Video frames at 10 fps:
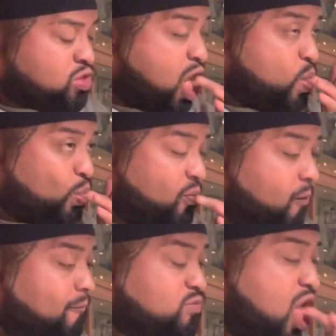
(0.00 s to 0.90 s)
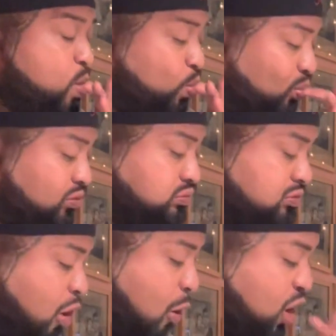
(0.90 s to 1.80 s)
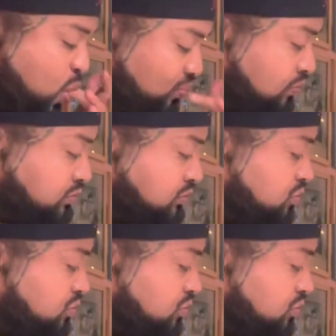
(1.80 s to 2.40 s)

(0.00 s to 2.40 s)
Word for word: And she doesn't eat bad like that usually, but